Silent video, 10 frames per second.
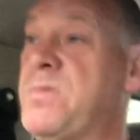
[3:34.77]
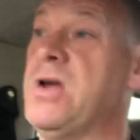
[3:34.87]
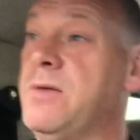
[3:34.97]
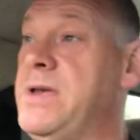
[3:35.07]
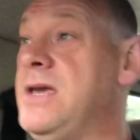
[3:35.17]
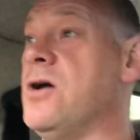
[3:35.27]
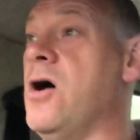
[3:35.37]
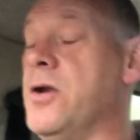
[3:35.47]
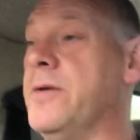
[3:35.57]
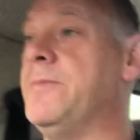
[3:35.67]
going to be
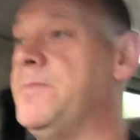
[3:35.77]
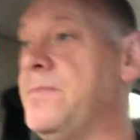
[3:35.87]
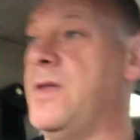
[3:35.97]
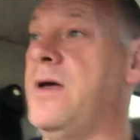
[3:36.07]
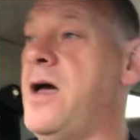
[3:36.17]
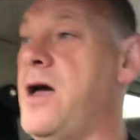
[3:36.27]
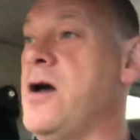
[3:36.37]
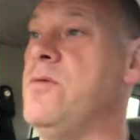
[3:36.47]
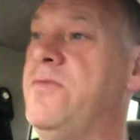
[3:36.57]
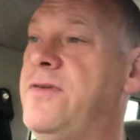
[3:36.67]
gone
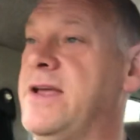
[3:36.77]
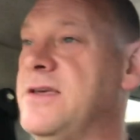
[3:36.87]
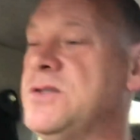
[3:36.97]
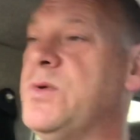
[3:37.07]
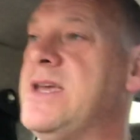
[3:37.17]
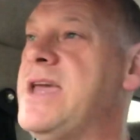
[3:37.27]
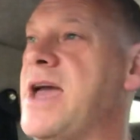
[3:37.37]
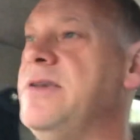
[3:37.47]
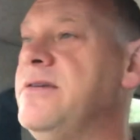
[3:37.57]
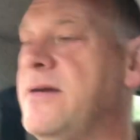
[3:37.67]
hopefully this weekend.